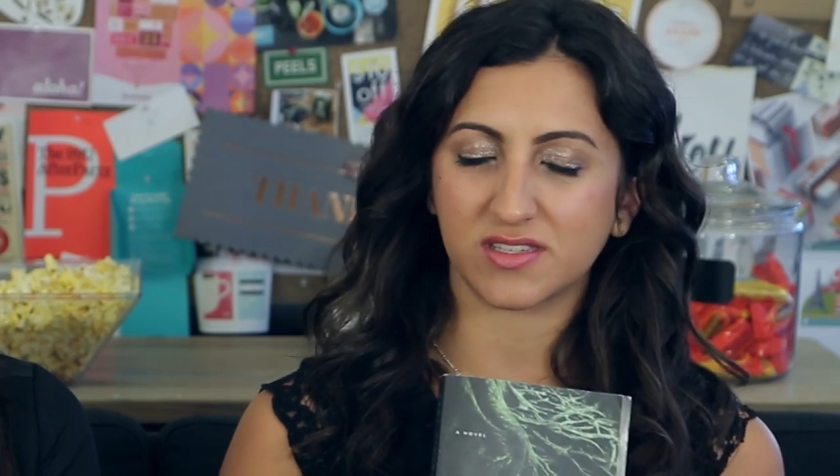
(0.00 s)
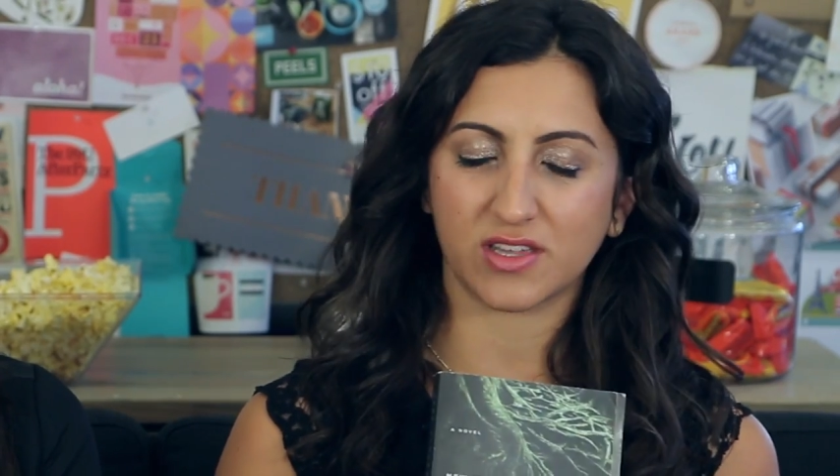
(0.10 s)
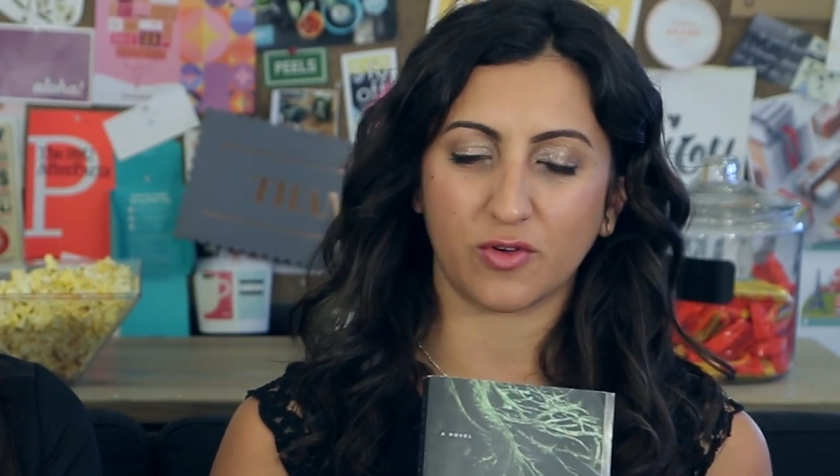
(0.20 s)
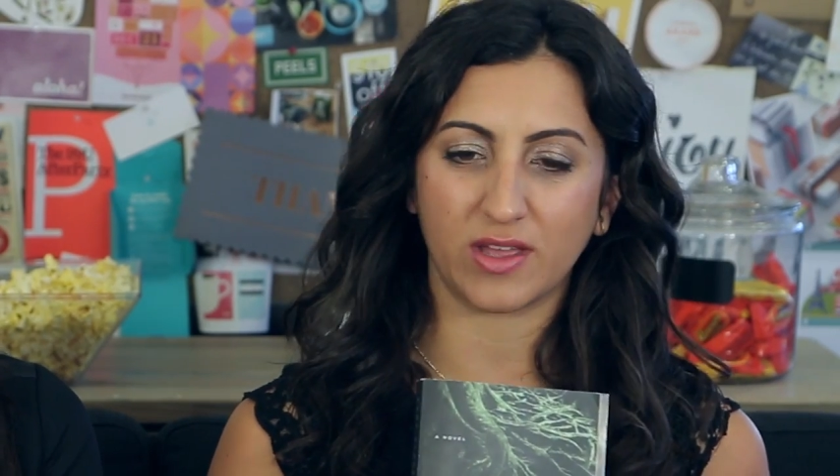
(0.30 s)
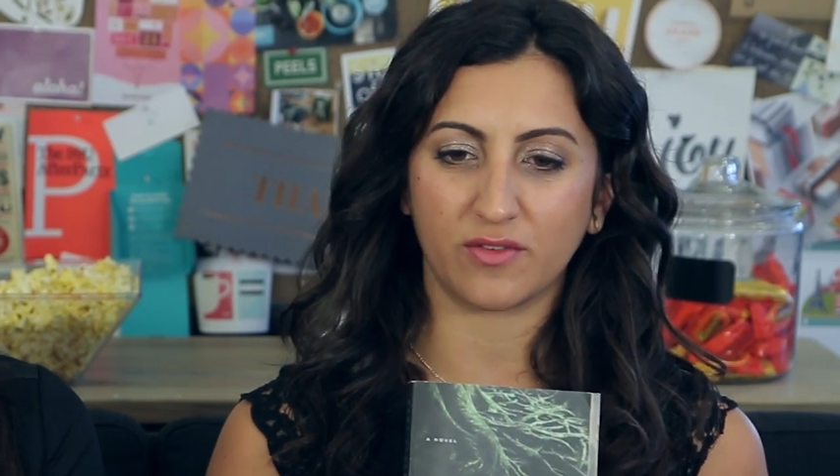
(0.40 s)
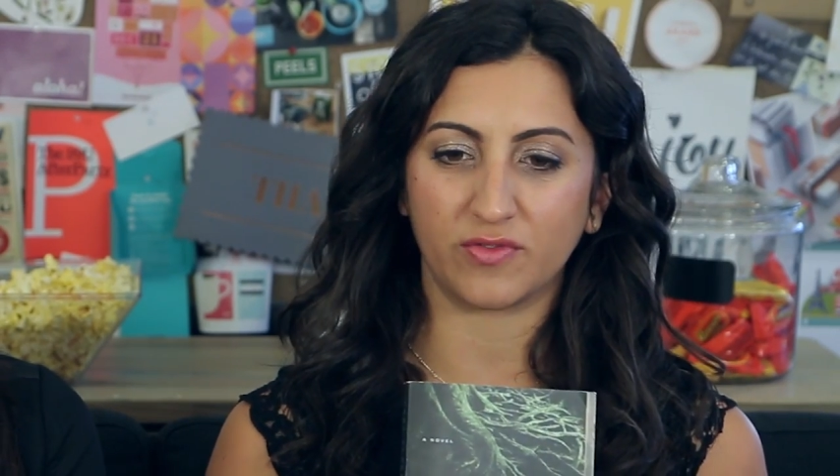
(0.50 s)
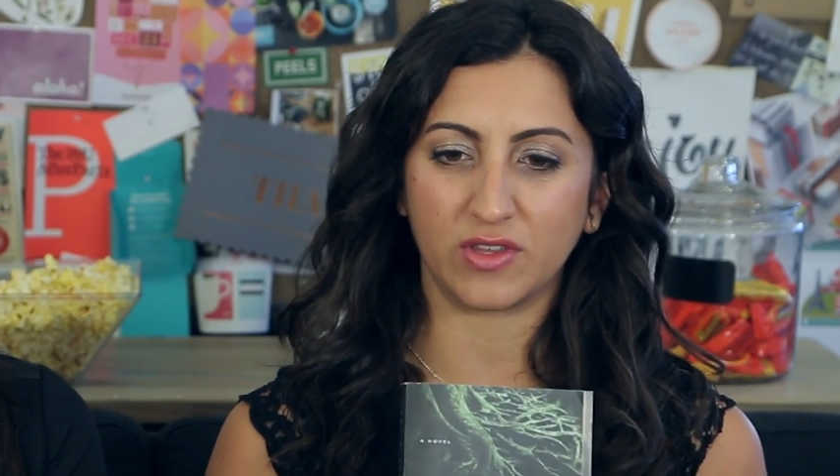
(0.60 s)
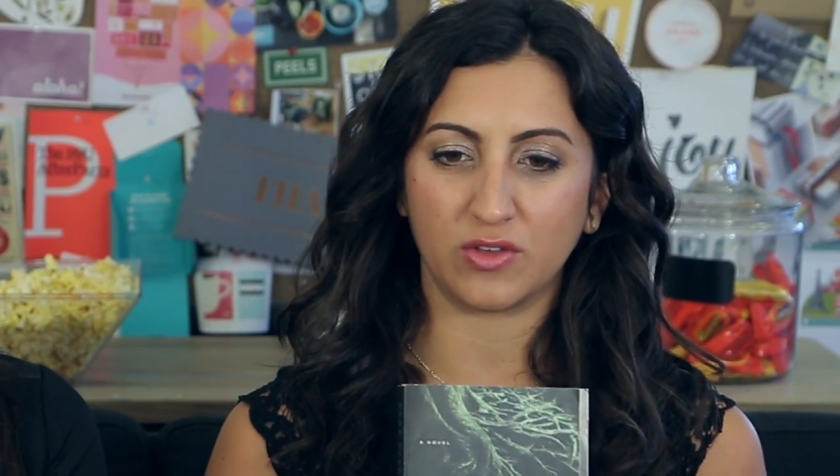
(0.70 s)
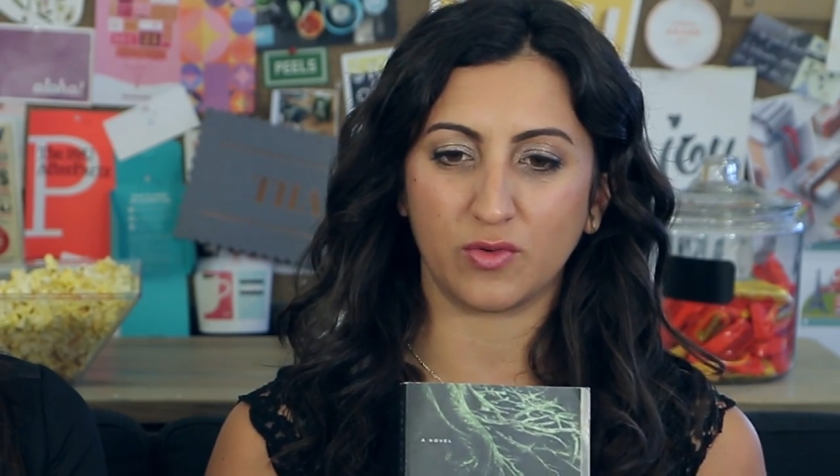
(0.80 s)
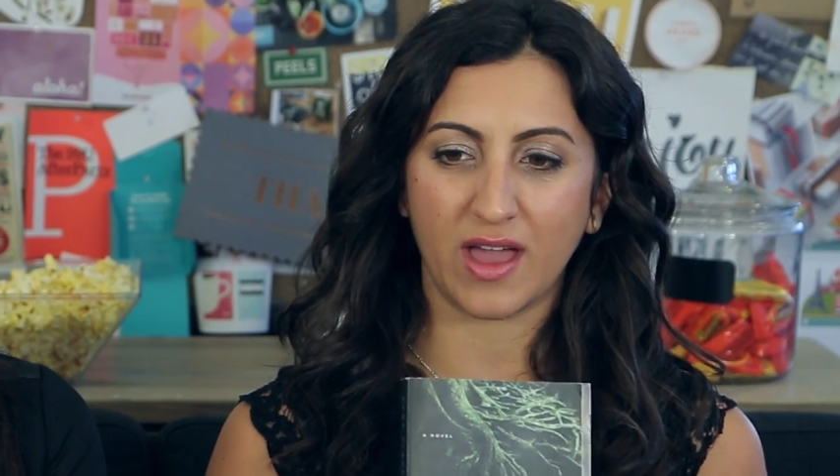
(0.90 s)
So if
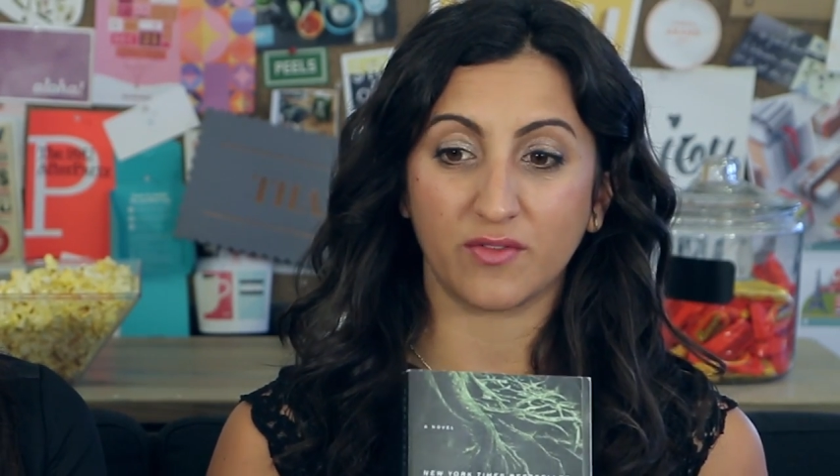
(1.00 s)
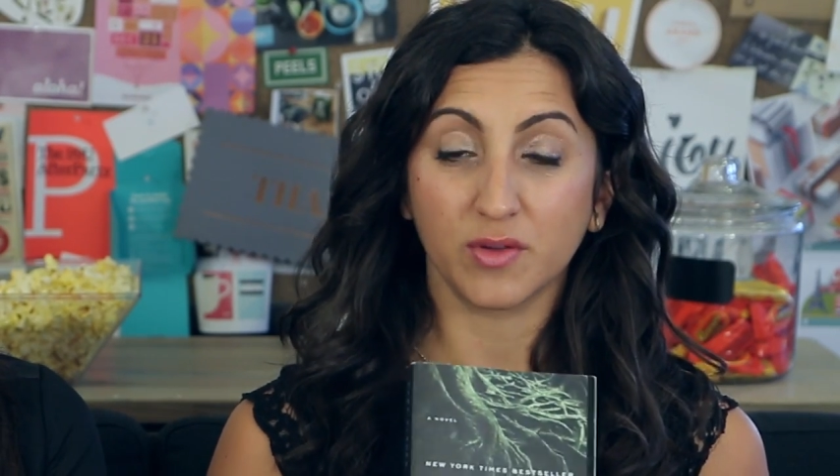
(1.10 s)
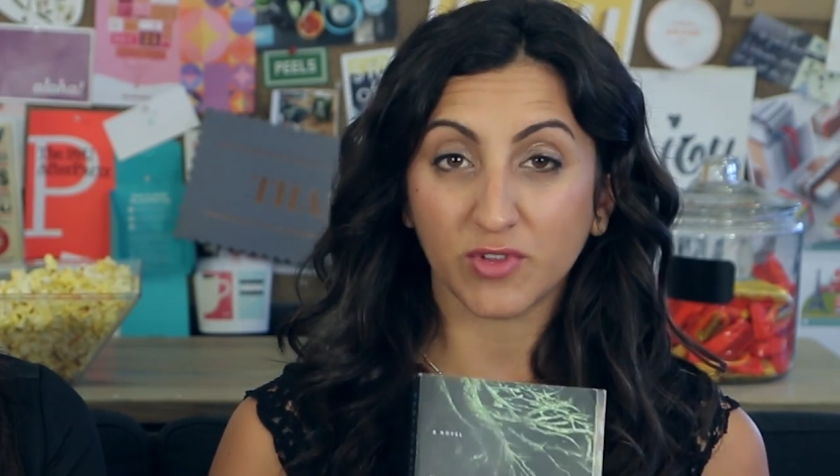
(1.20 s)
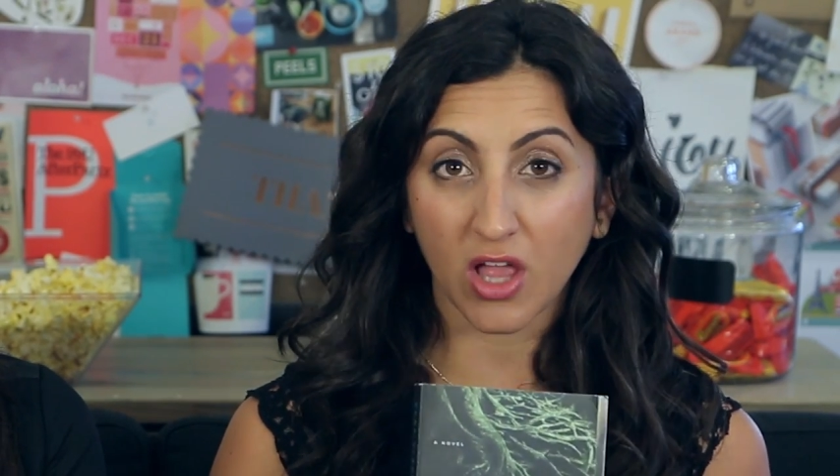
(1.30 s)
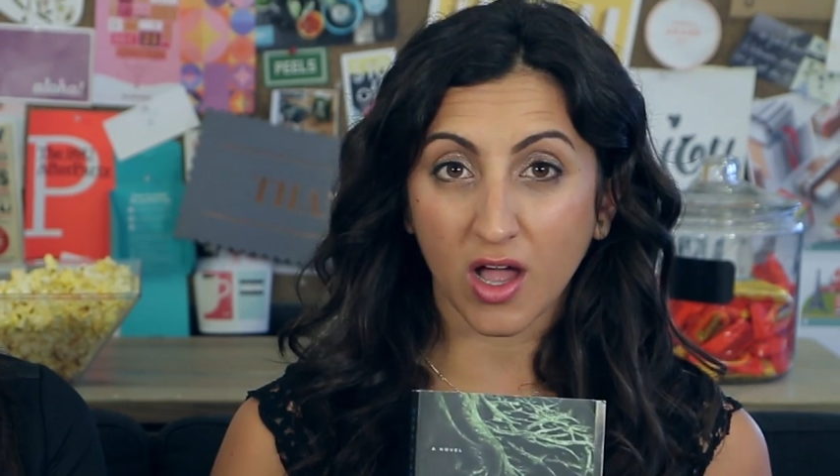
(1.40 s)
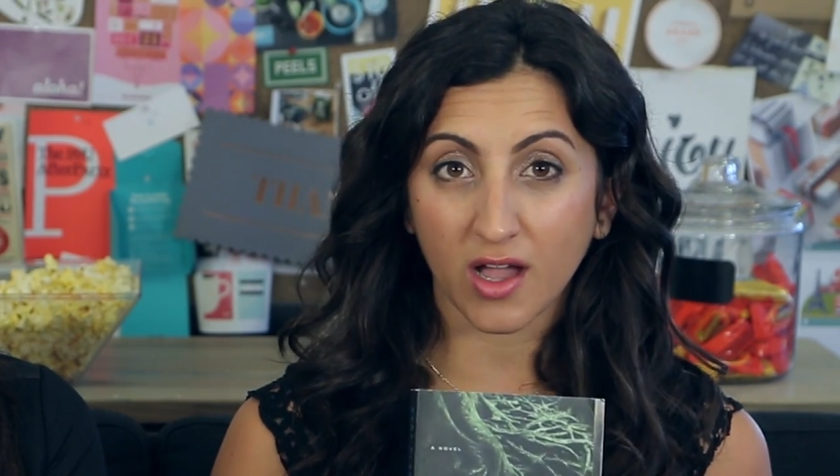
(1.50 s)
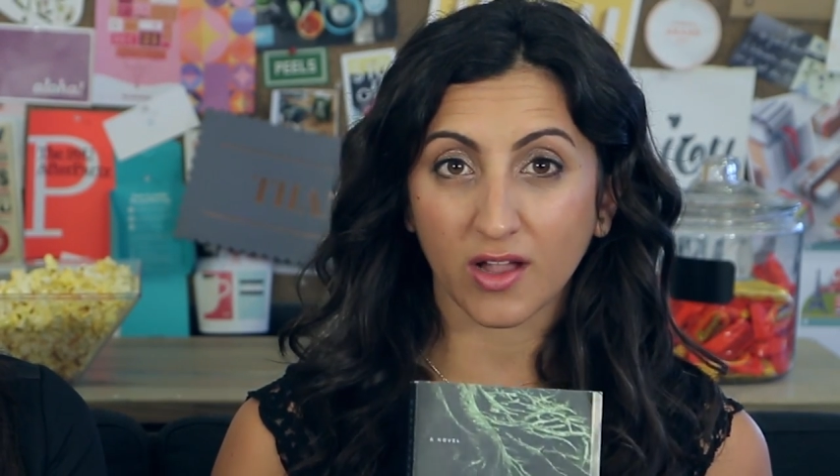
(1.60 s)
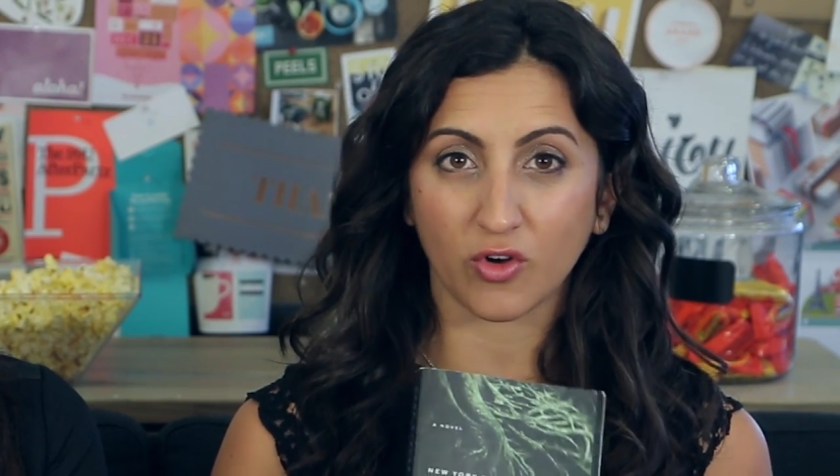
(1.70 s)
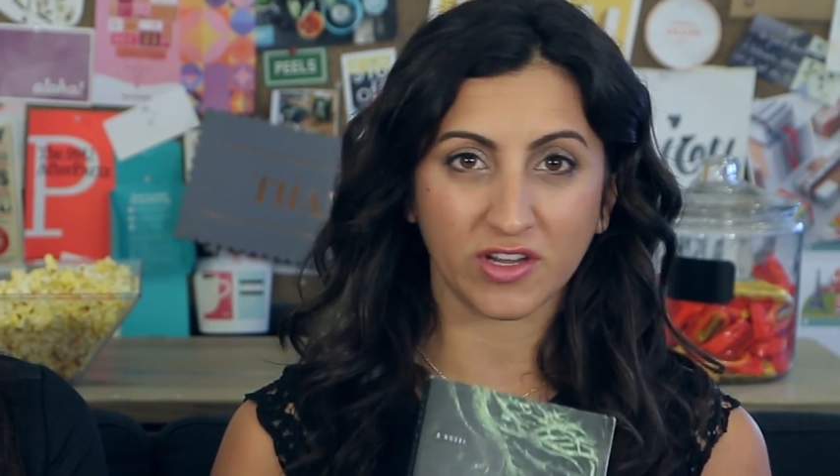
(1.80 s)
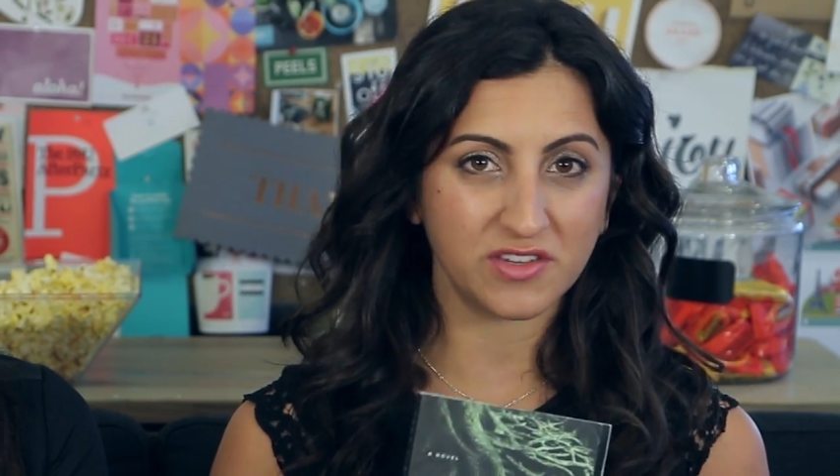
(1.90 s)
you have a
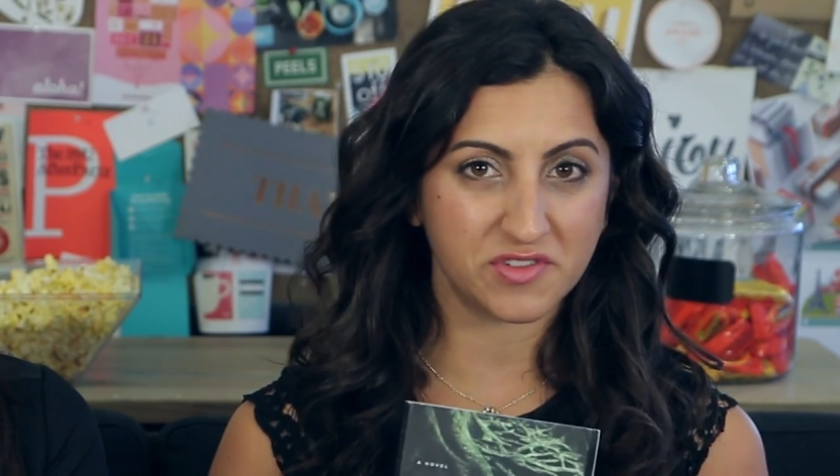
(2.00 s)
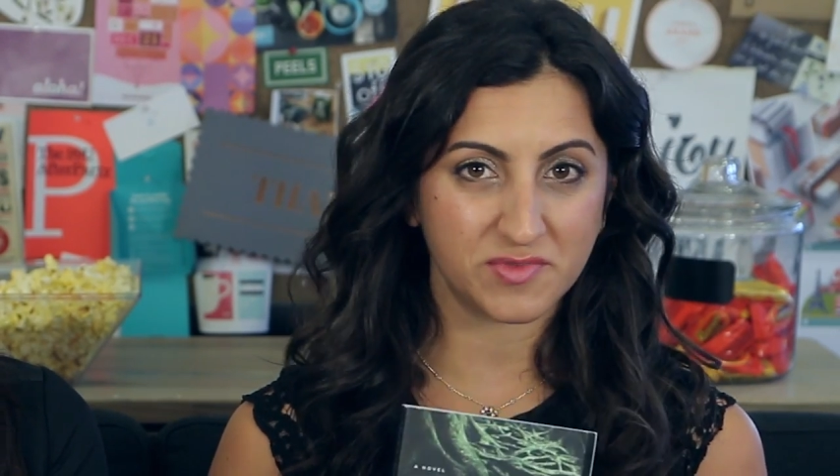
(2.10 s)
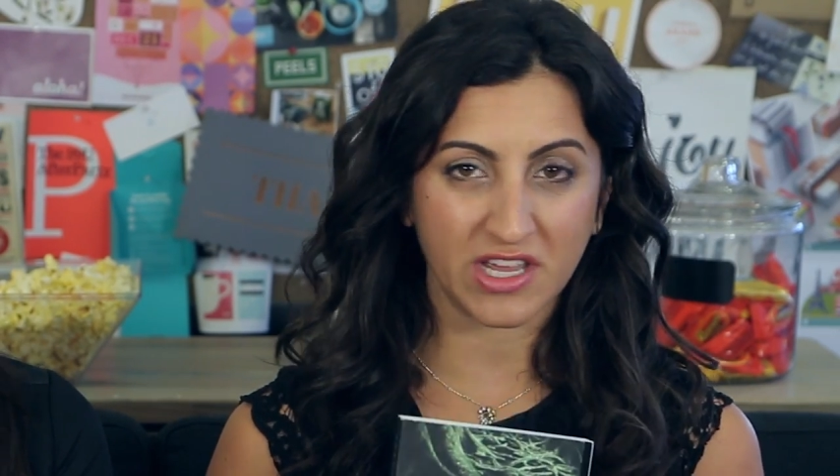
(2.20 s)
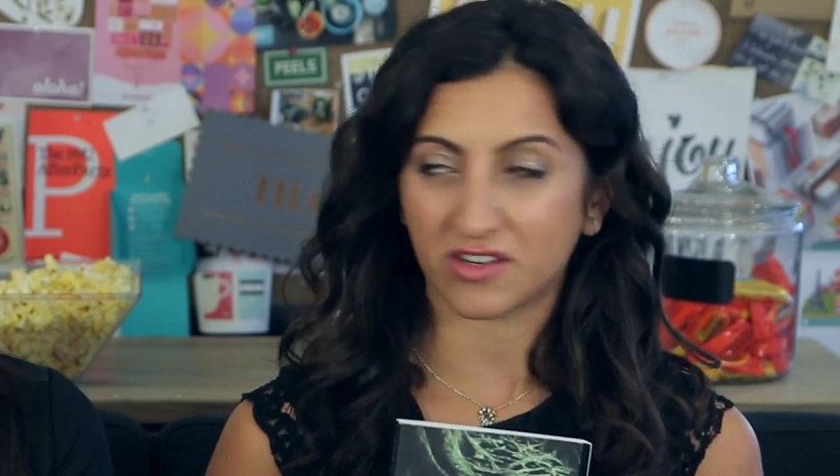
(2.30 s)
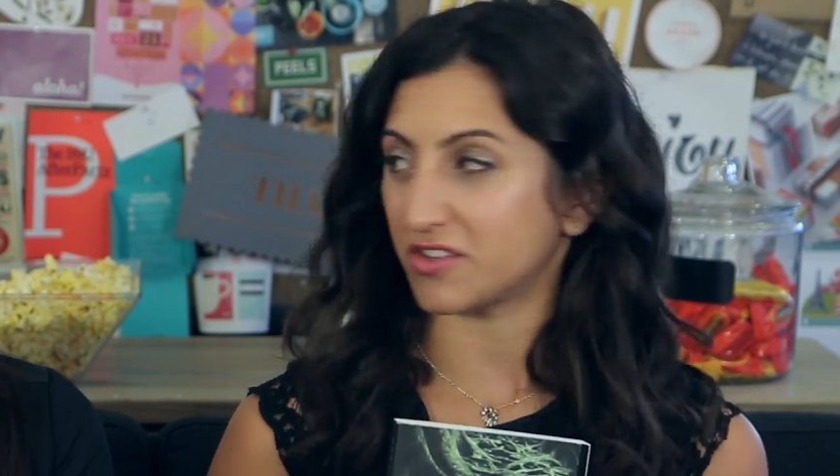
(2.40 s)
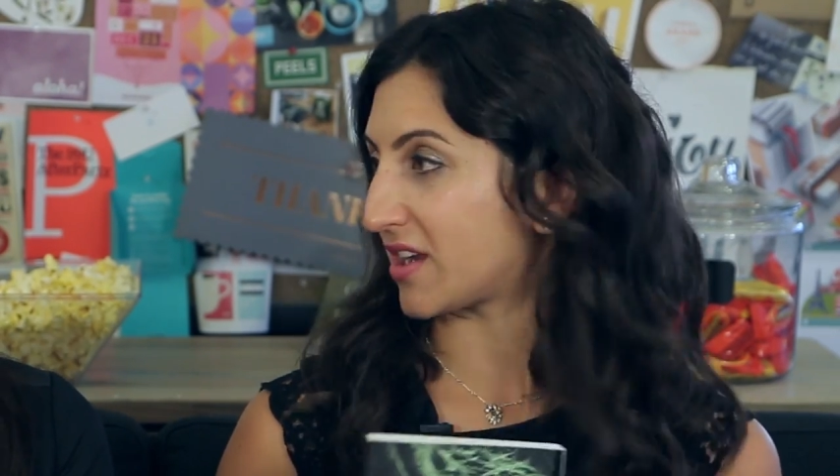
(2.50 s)
blog or a YouTube channel,